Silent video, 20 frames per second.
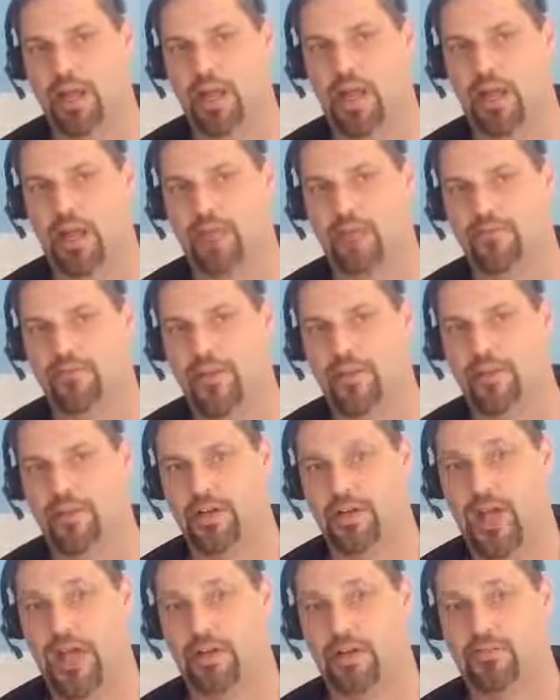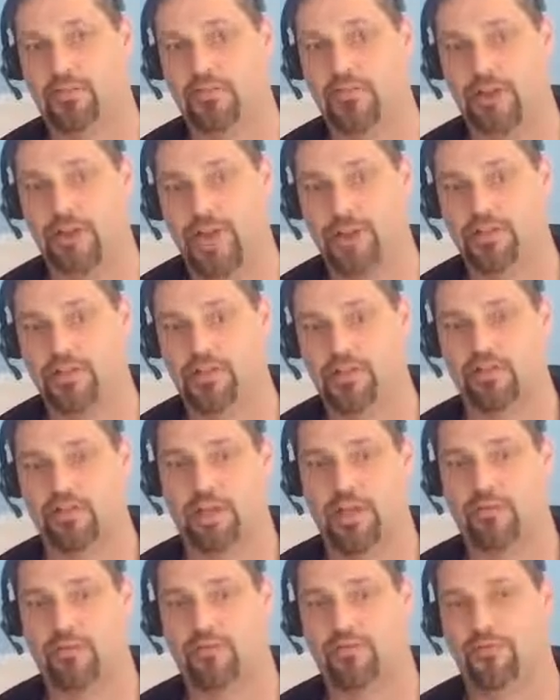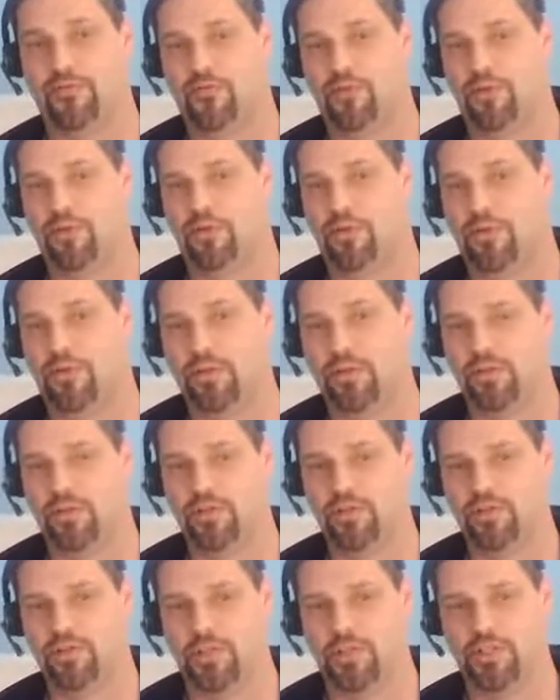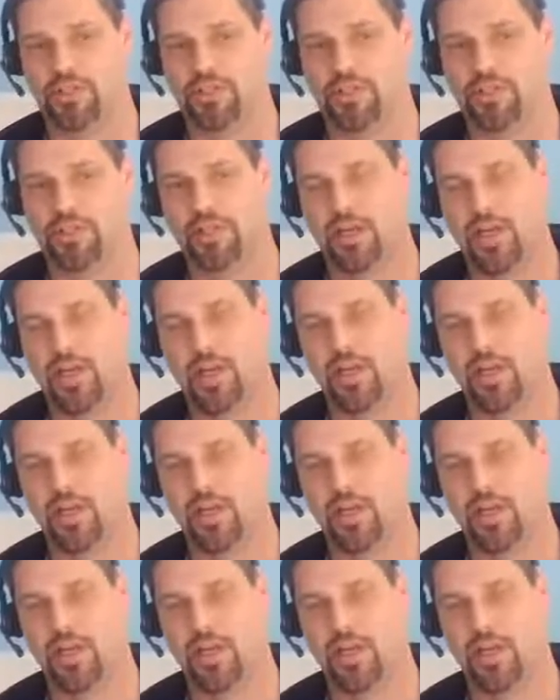And I found that a lot of advisors, when they would first run an illustration,